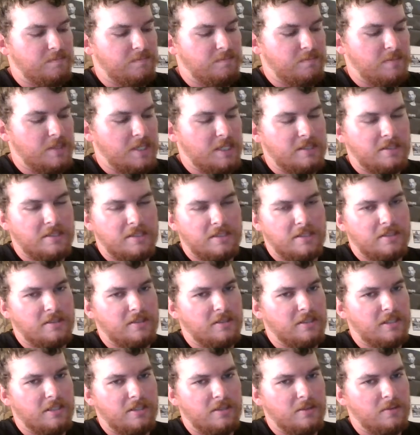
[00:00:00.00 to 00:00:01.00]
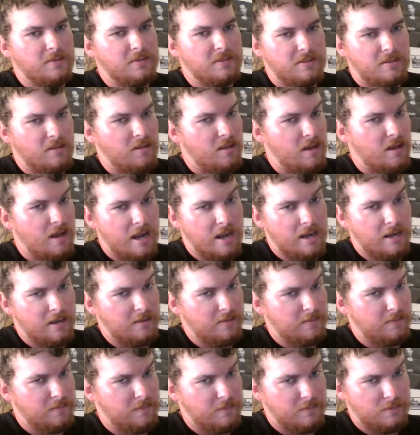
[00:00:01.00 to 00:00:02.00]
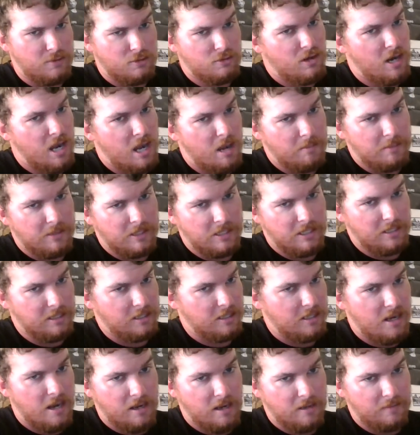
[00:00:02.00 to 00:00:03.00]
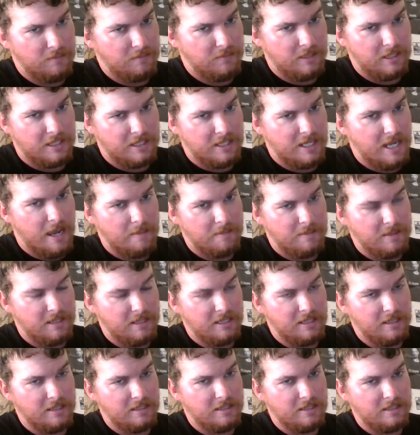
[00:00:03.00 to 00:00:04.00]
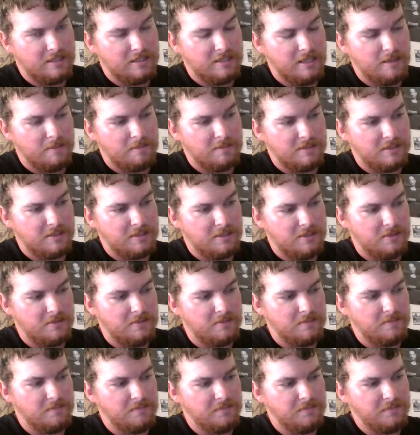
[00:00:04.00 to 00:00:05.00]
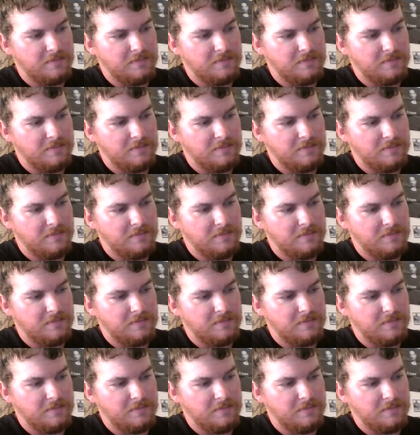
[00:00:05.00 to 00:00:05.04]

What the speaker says: basically, there was a lot of drama and conflict happening in this episode